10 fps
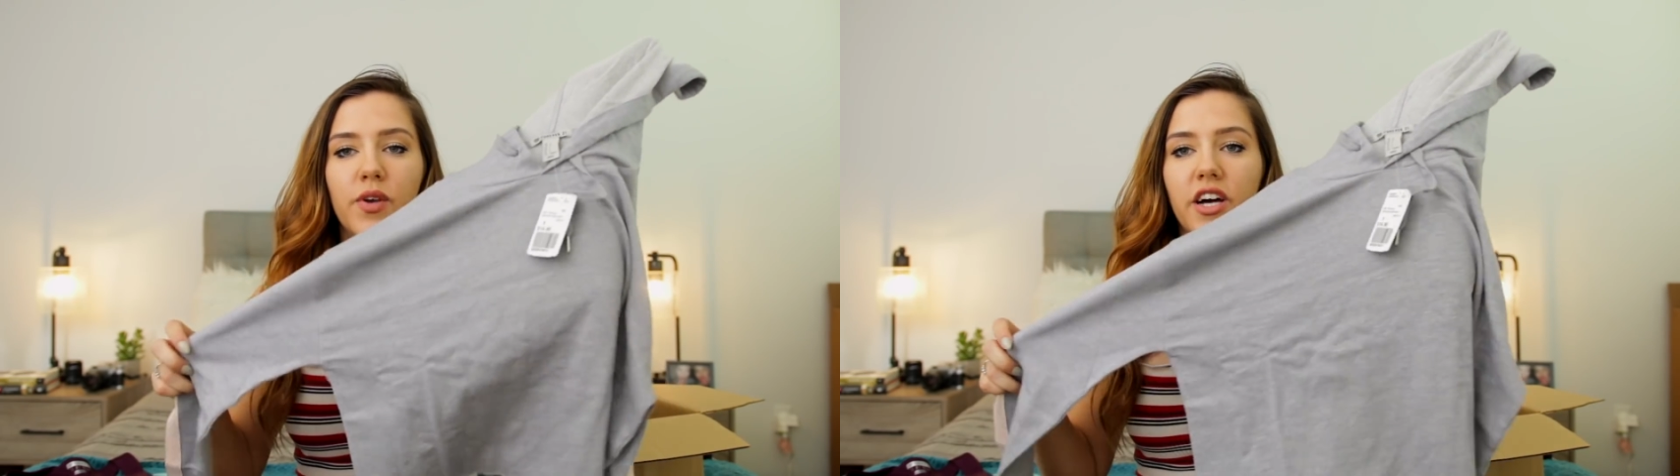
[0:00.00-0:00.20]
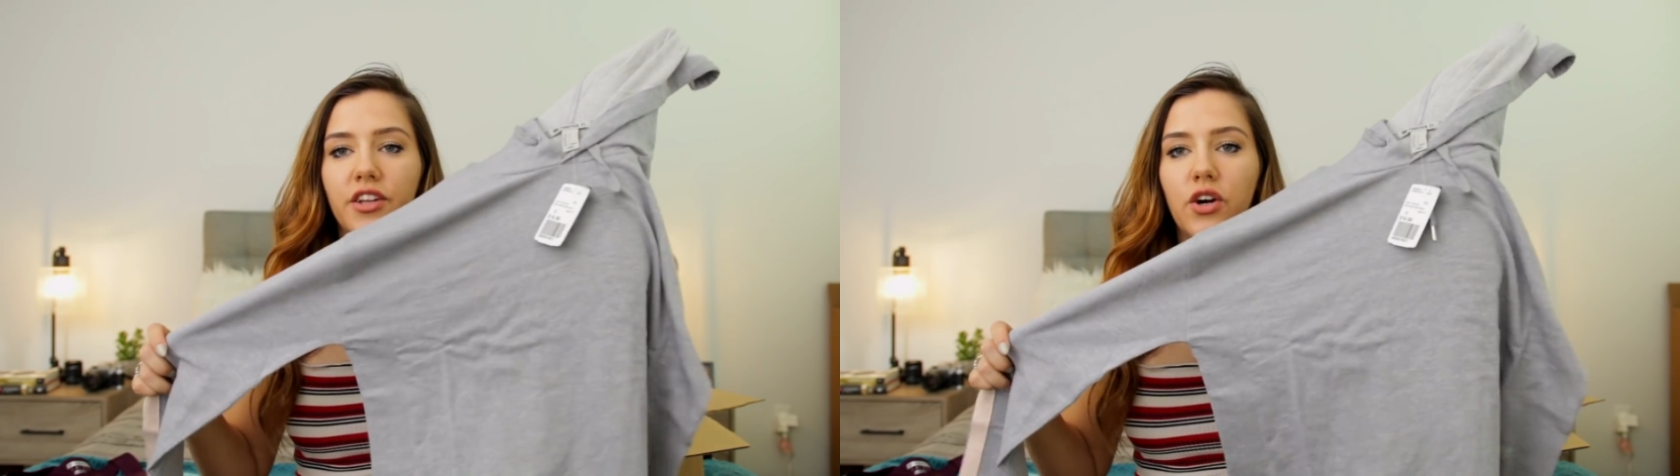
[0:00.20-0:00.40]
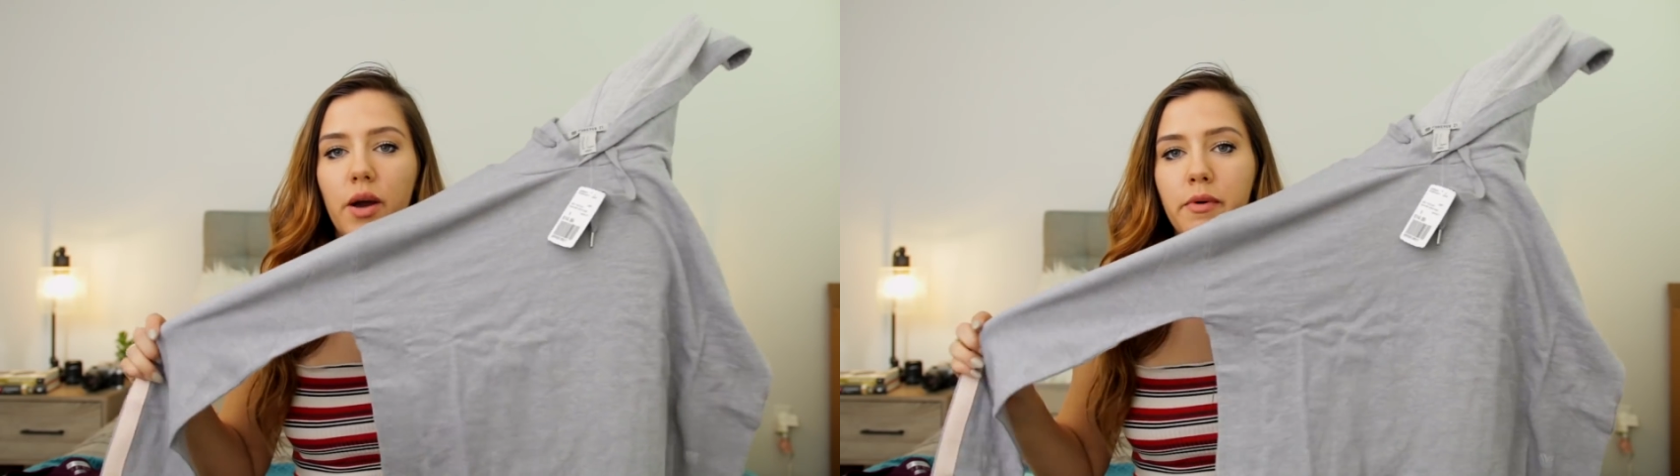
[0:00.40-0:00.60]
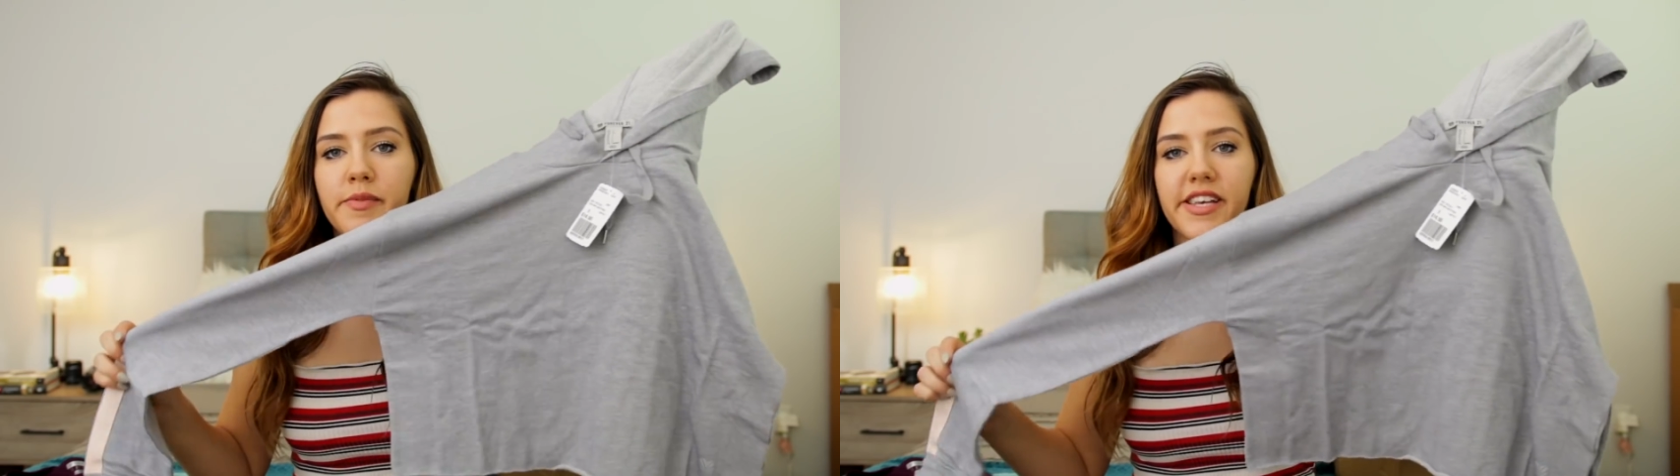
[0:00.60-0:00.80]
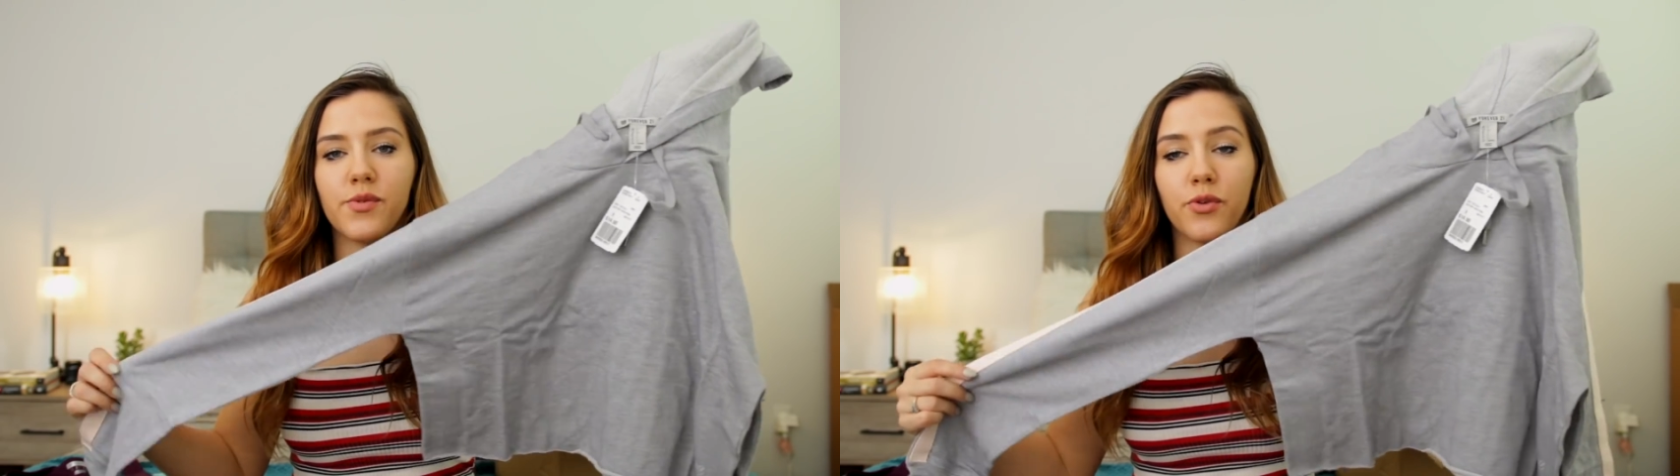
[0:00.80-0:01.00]
we all know I'm
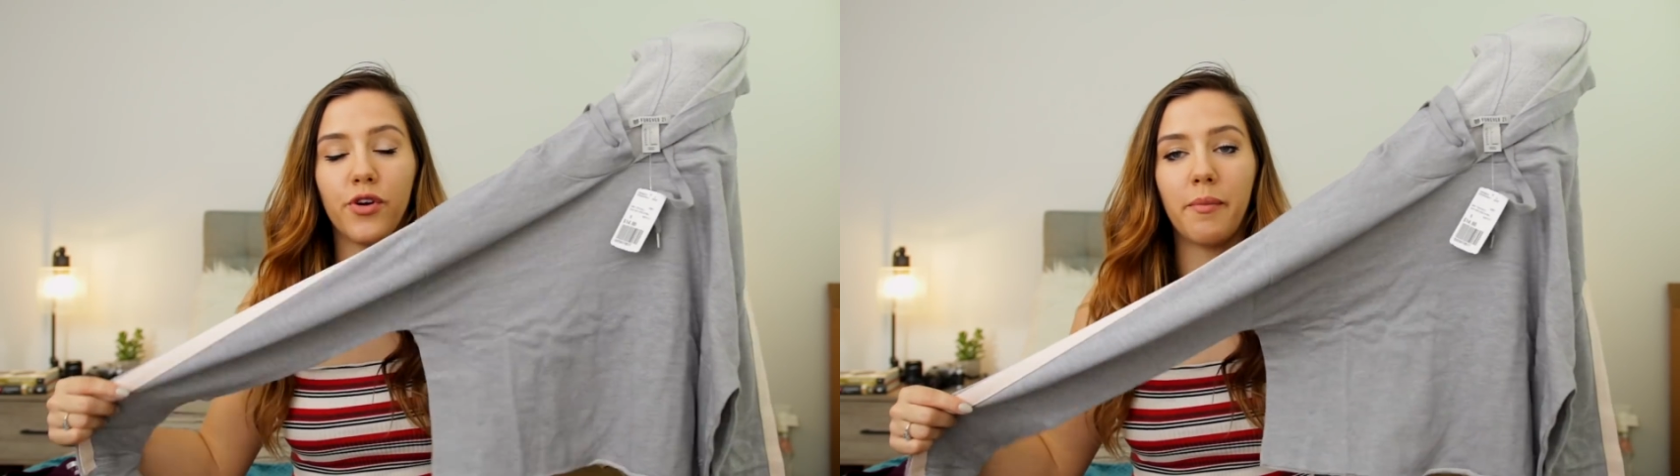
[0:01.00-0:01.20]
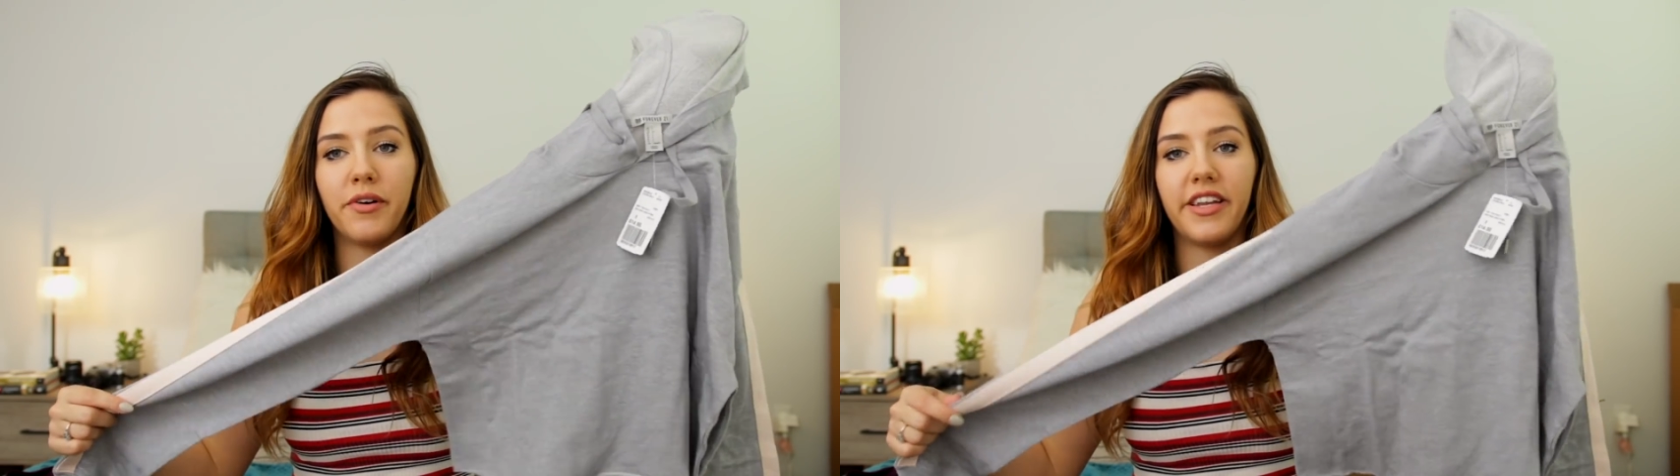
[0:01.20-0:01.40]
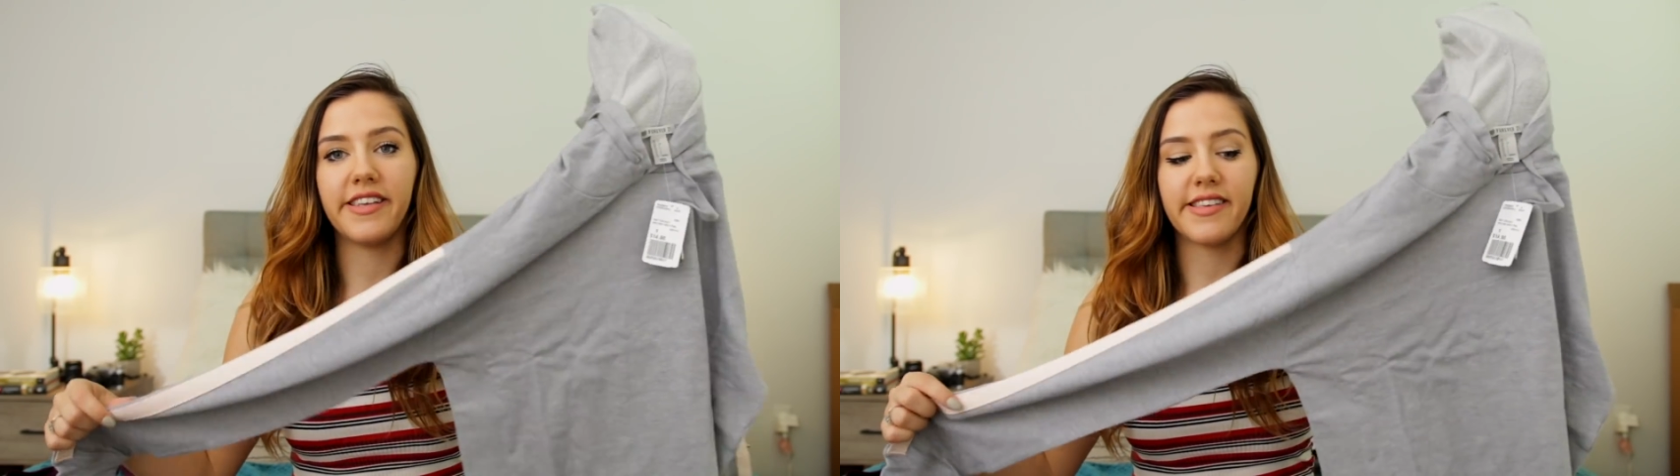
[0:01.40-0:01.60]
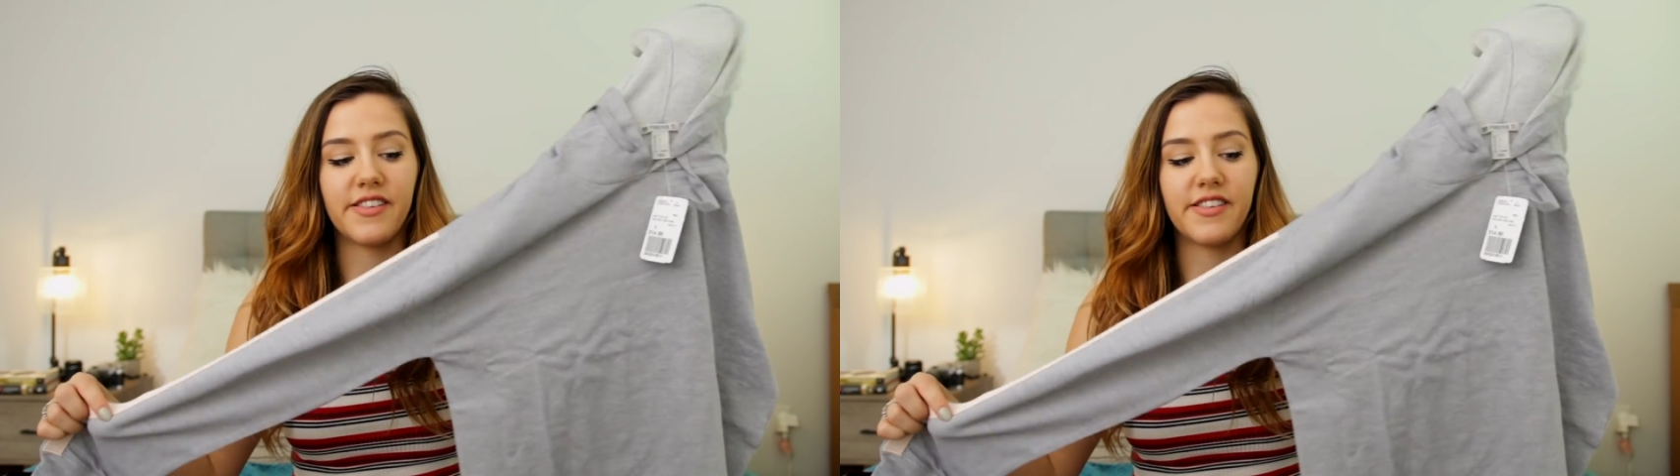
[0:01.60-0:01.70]
obsessed with crop hoodies.